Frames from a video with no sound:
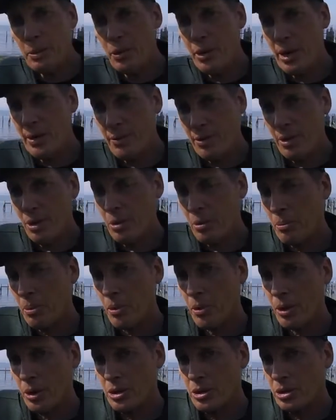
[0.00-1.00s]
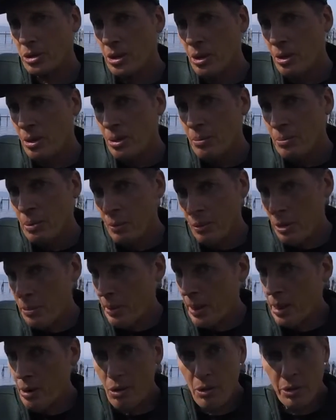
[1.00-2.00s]
had their own boards. But we've
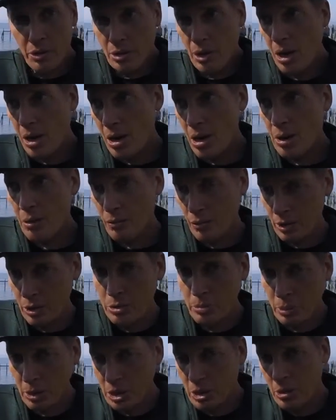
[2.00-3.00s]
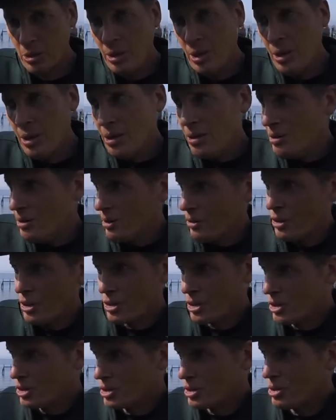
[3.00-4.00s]
had all year long, but it's much,
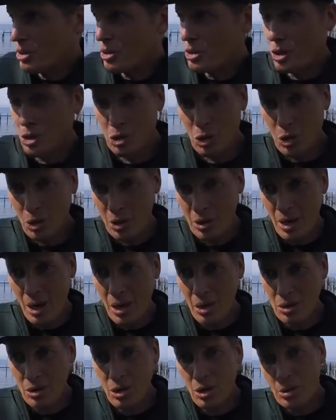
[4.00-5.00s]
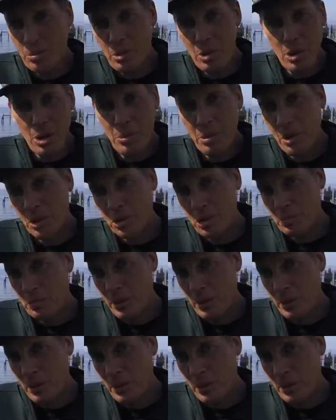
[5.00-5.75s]
this is early October almost,